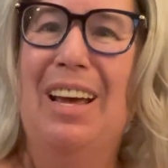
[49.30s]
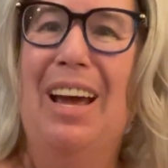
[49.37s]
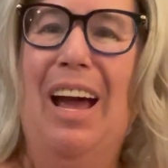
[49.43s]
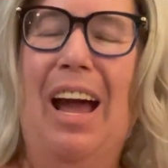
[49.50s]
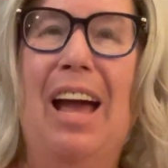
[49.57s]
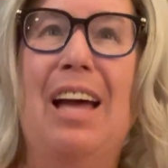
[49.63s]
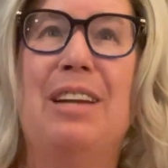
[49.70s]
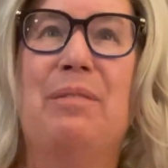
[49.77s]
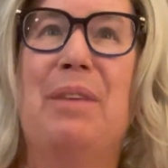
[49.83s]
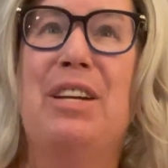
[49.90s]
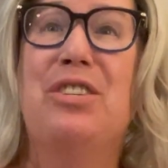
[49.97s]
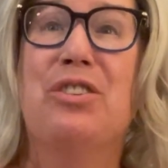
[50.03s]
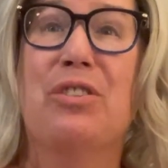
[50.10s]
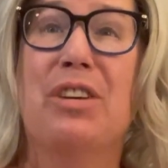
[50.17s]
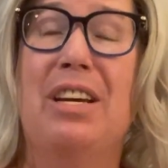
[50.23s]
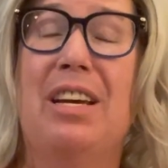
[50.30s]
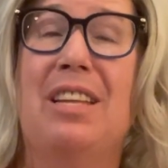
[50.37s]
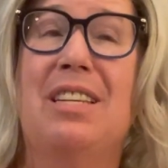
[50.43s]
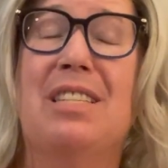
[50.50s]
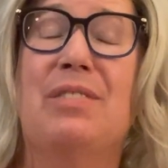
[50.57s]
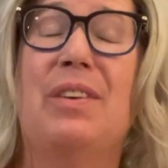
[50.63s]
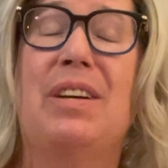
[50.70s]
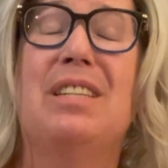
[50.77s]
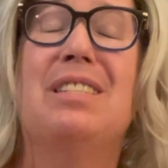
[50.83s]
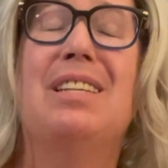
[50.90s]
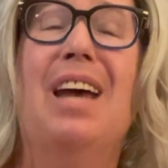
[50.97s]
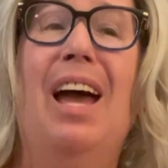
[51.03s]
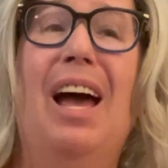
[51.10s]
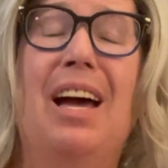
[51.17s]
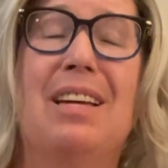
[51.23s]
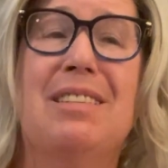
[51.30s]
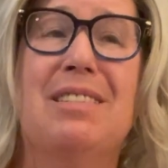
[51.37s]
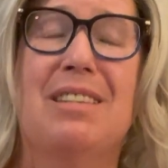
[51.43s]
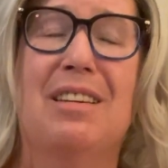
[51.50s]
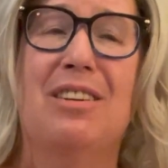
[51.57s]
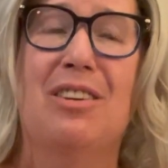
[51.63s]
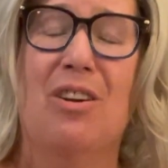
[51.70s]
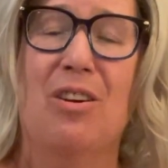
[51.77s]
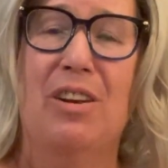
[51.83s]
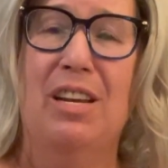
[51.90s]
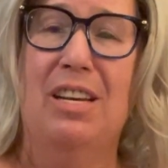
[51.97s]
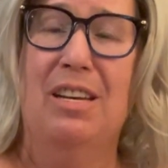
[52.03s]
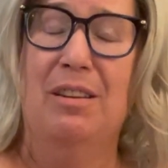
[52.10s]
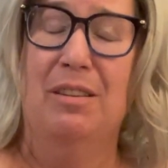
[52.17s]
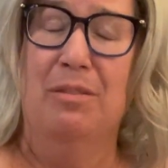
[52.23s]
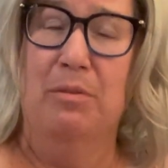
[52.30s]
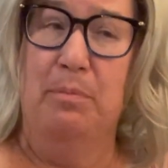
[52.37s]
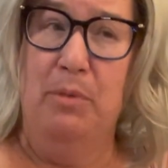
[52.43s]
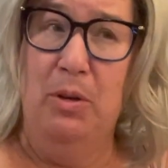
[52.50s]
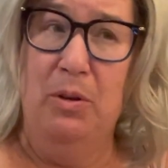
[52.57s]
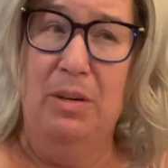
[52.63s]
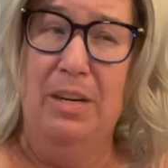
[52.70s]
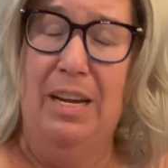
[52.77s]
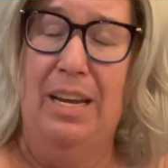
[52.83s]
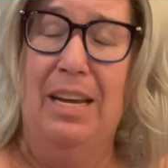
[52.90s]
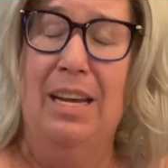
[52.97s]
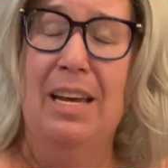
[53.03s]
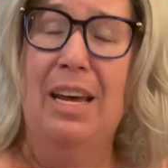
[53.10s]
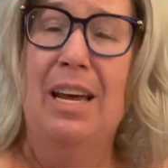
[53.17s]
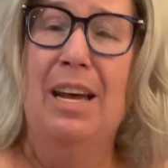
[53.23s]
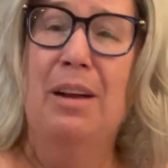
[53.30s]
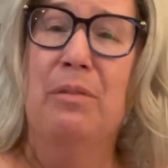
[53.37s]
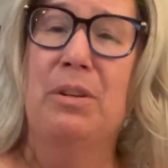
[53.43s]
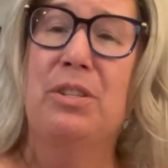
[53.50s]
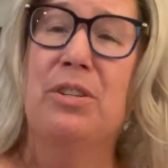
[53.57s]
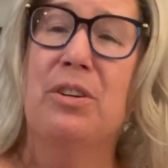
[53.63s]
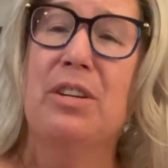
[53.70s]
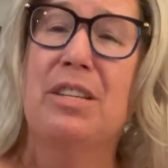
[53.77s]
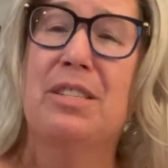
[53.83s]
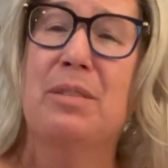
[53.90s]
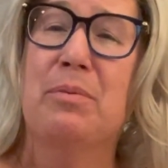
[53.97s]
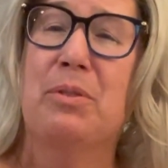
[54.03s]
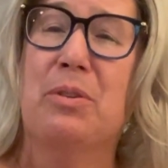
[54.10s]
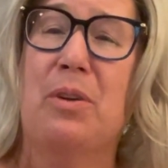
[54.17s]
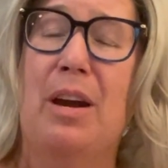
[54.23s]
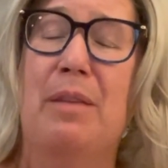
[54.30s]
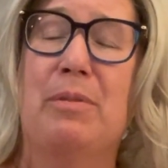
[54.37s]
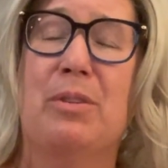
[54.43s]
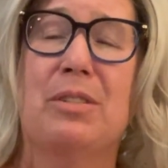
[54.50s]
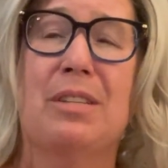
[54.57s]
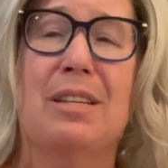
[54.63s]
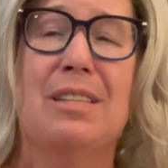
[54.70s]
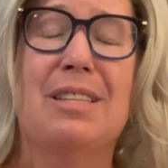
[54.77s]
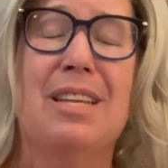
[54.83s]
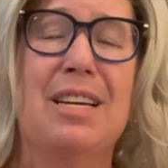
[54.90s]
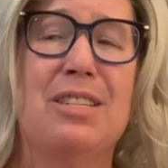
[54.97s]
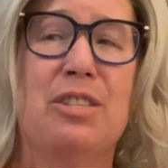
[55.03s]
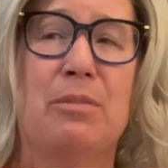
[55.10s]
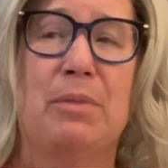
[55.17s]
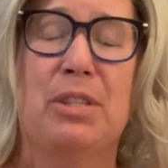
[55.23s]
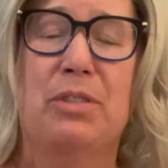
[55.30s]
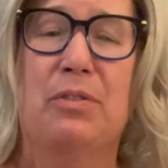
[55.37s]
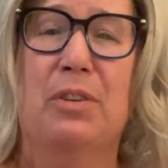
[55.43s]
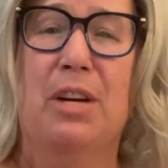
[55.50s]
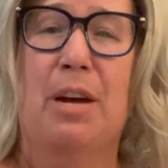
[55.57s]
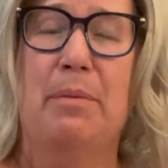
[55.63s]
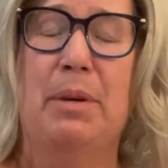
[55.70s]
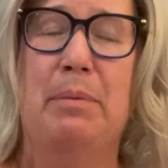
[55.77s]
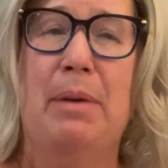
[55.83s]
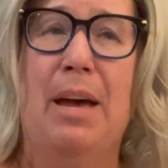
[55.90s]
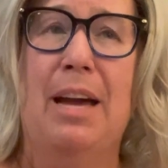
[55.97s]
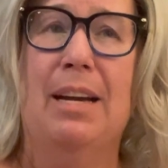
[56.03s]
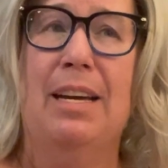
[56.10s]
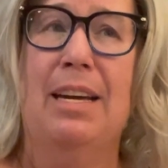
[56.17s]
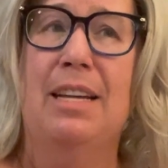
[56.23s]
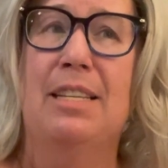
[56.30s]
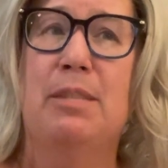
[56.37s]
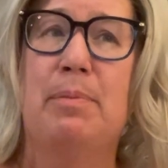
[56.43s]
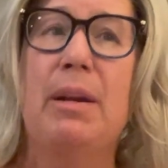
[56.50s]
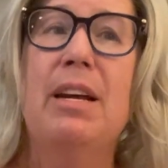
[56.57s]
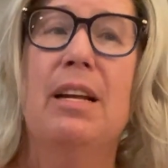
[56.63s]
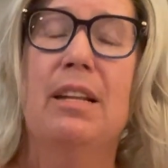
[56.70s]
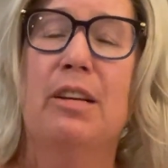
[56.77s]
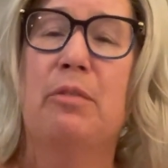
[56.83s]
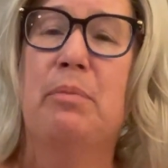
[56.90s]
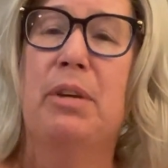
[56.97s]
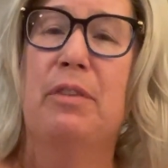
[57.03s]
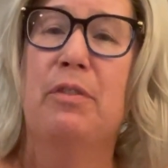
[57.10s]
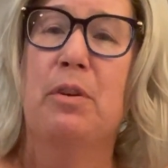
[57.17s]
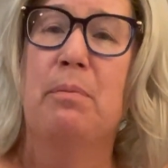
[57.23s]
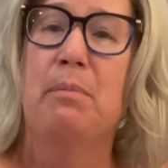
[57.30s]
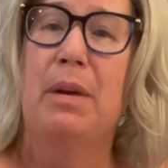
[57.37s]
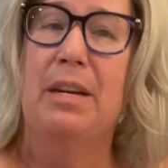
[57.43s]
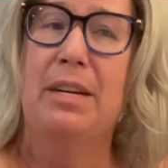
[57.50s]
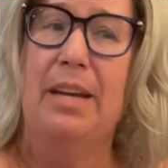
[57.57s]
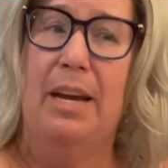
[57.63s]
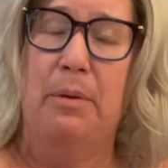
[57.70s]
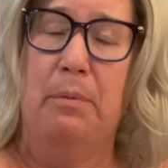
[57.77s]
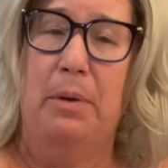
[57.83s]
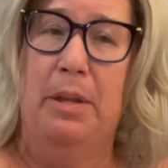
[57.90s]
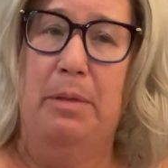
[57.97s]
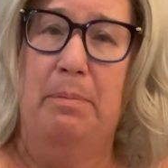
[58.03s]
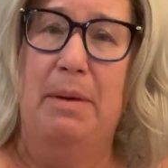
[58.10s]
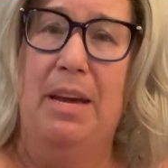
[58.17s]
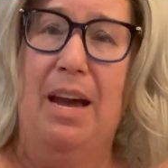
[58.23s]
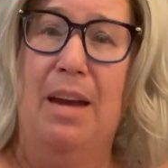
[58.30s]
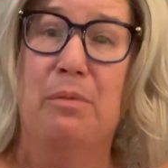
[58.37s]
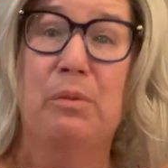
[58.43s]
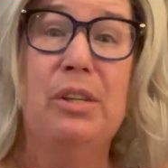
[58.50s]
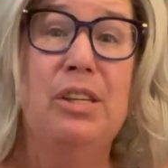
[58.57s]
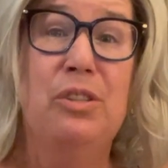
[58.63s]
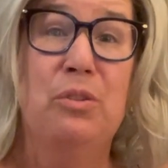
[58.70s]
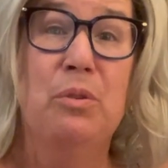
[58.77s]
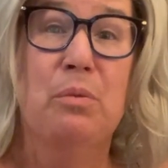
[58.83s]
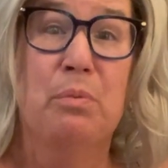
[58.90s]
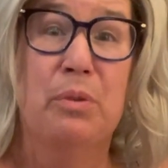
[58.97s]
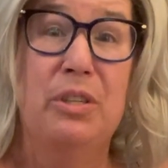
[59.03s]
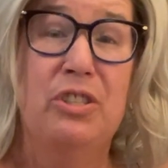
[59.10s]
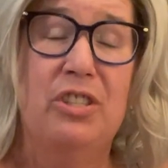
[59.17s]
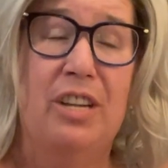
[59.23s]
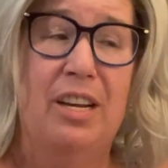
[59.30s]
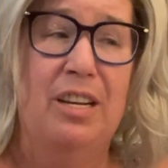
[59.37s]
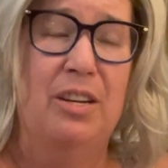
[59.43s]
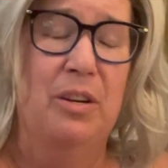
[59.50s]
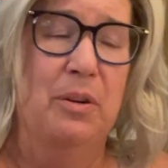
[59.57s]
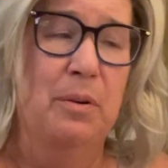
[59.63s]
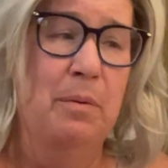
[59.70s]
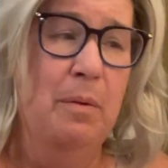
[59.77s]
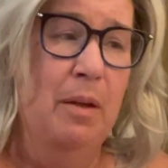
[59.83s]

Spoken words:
and my journey in this fantastic yarny community. Returning subscribers, thanks so much for coming back and spending a little bit of your Monday with me. I really do appreciate you.